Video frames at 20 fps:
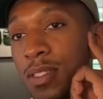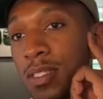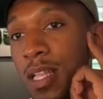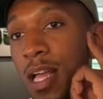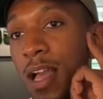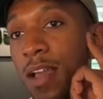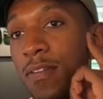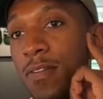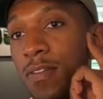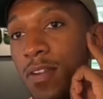
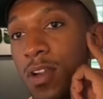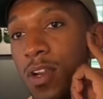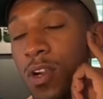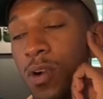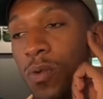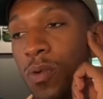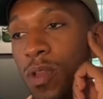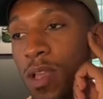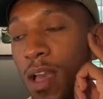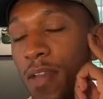life
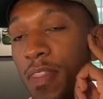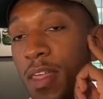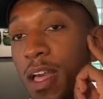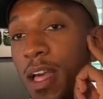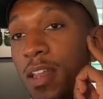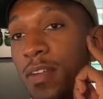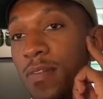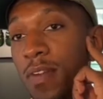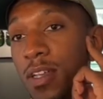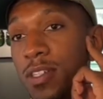where you have to
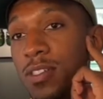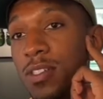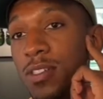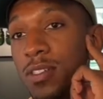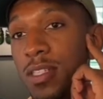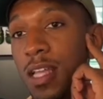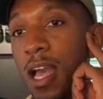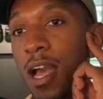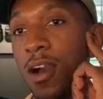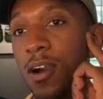elevate your
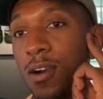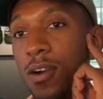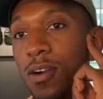style.